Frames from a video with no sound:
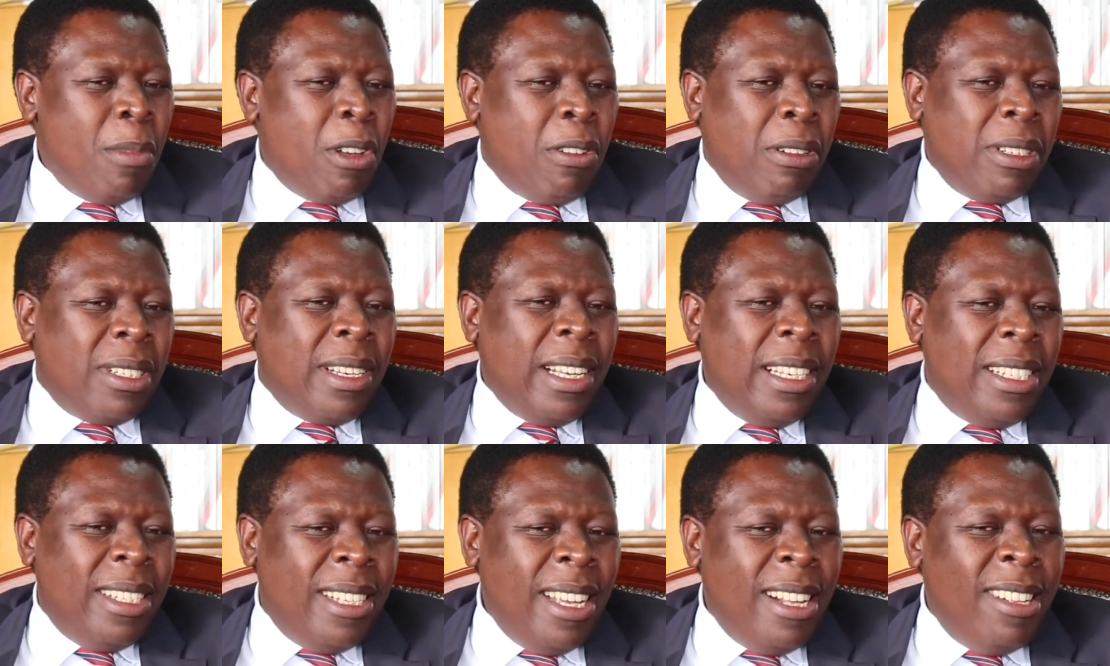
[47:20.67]

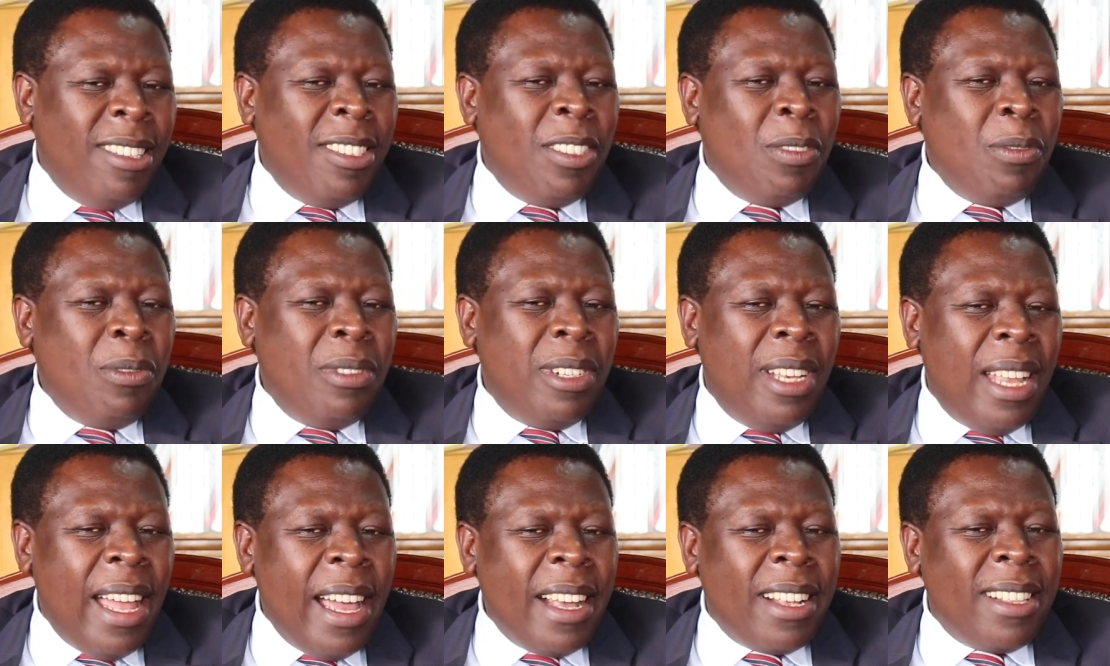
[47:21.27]
Because cartels
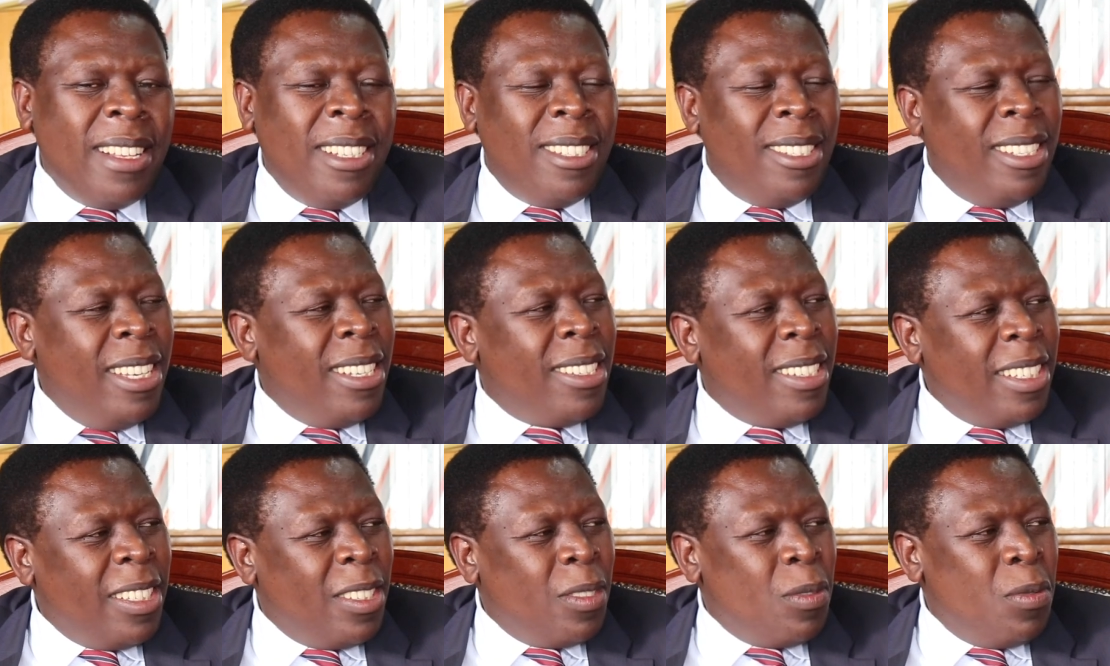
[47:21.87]
would like the
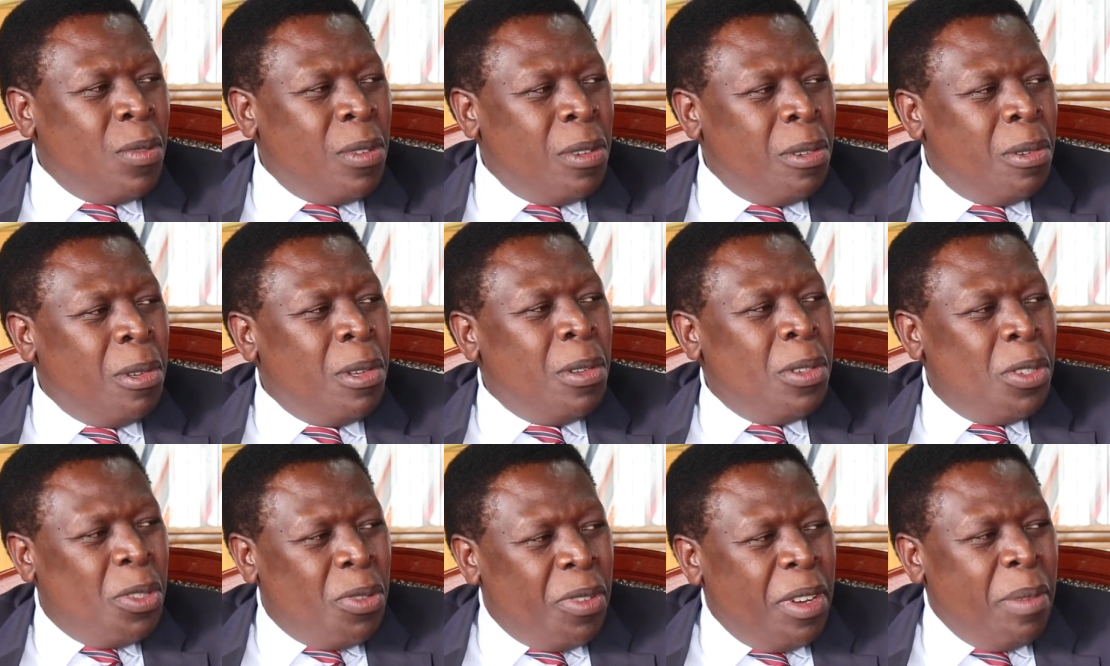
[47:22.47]
status quo
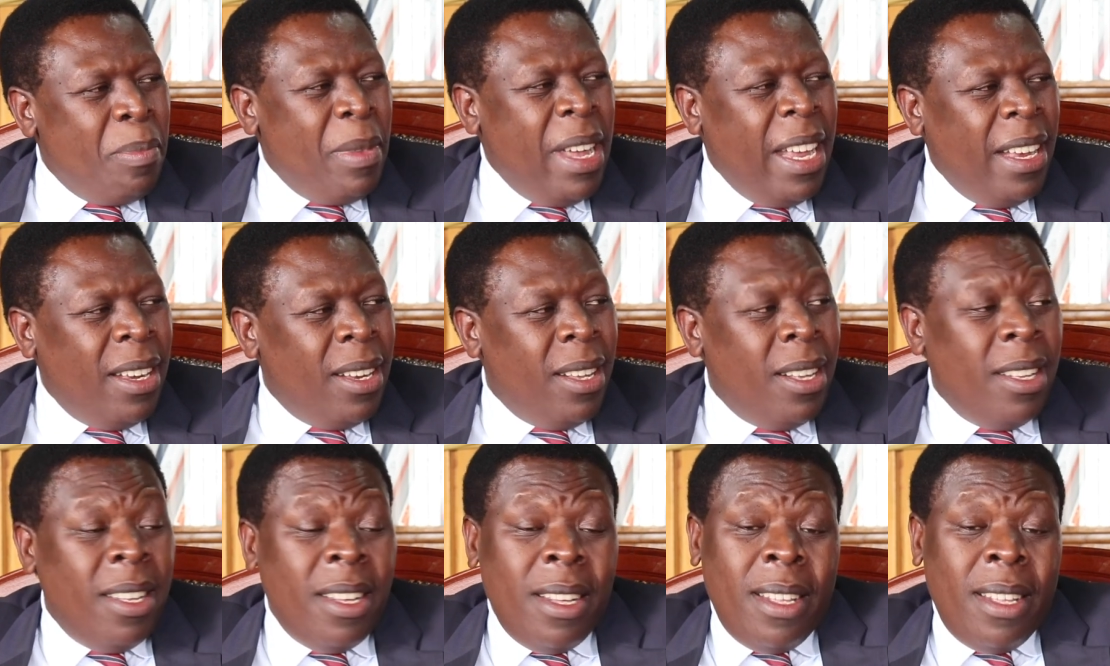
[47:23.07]
to remain.